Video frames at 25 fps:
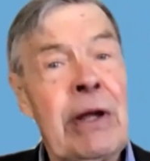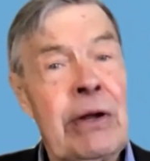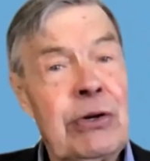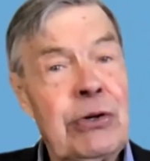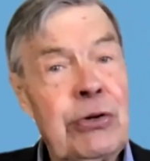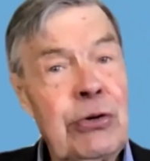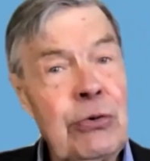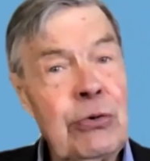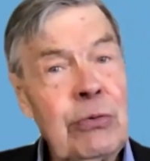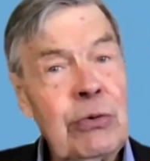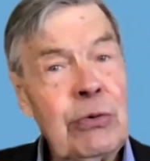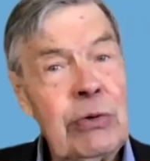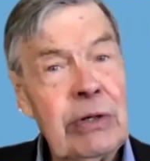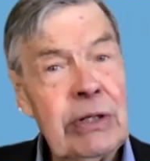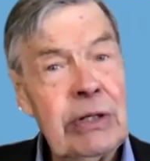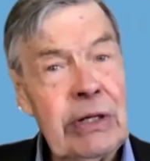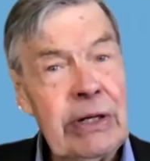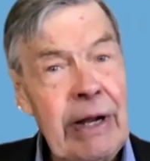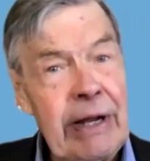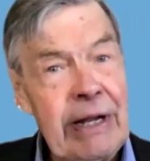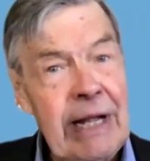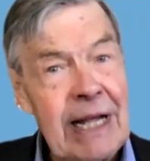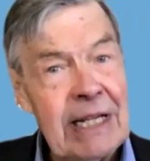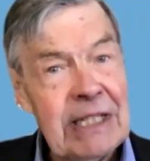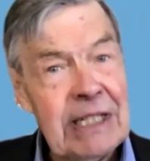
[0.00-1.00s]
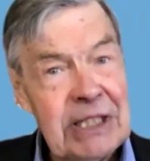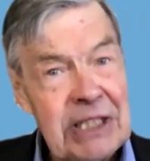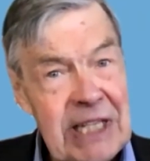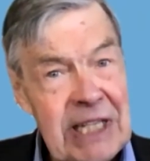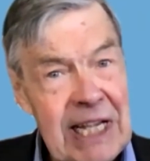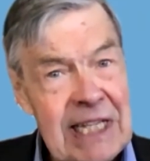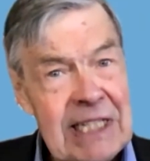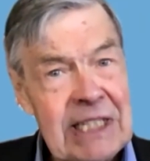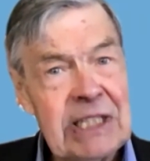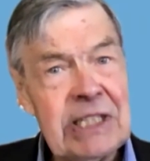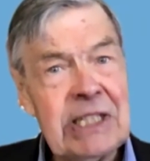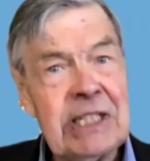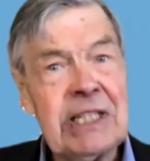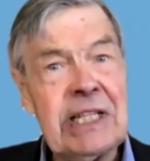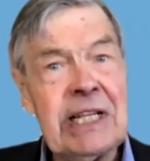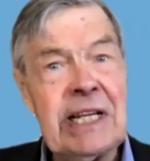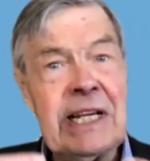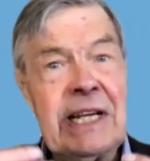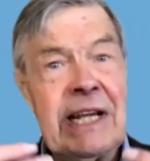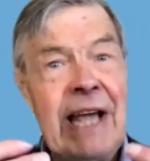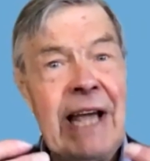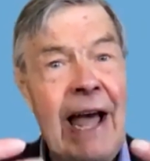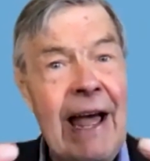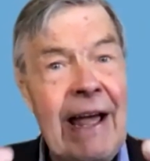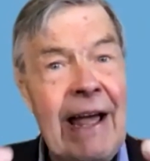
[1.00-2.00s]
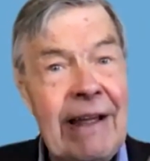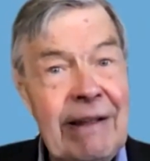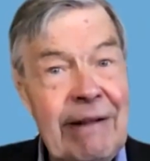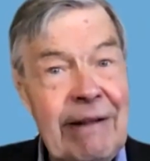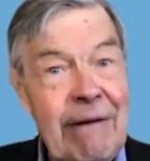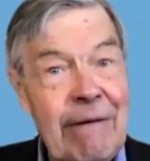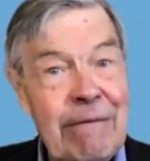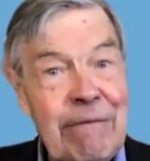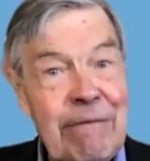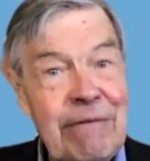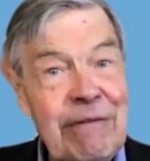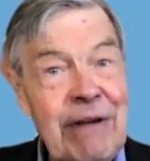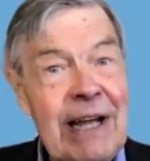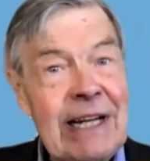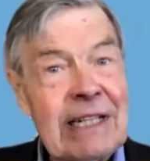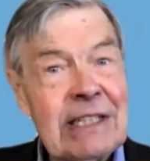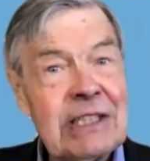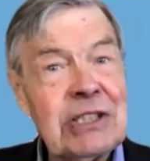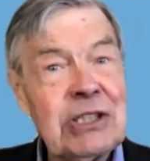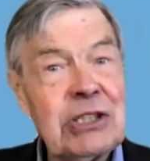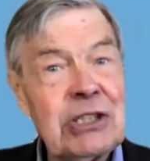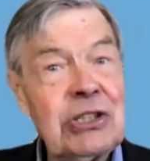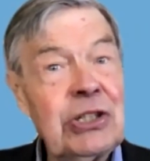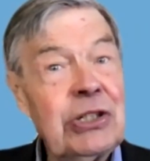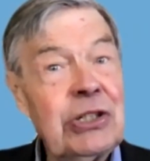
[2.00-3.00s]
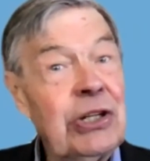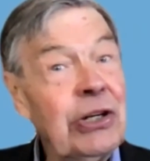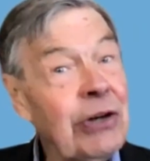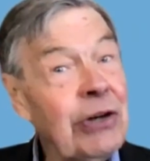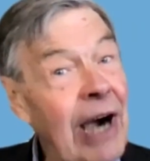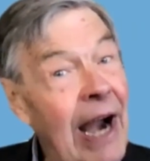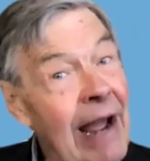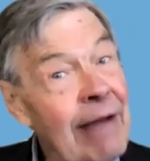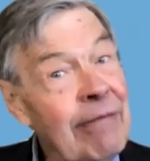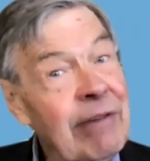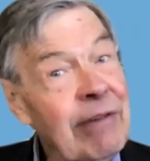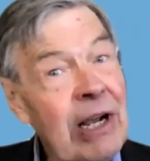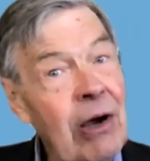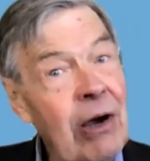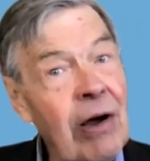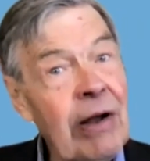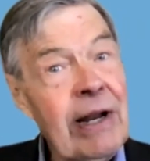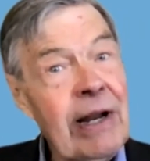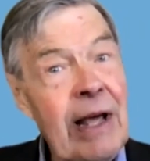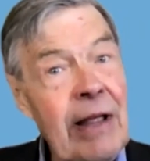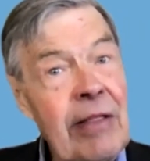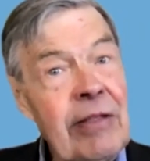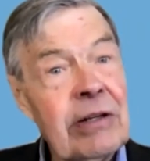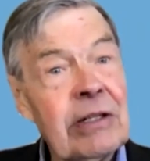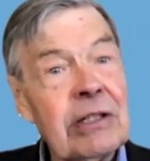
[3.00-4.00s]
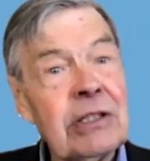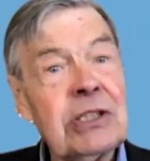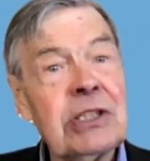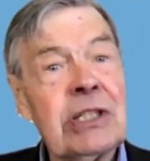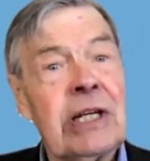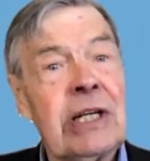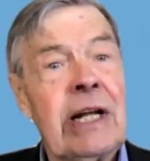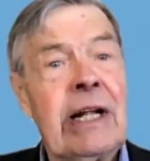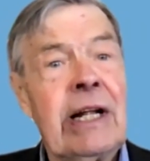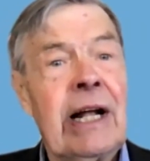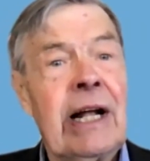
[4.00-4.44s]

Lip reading: to assess the effects you're having on others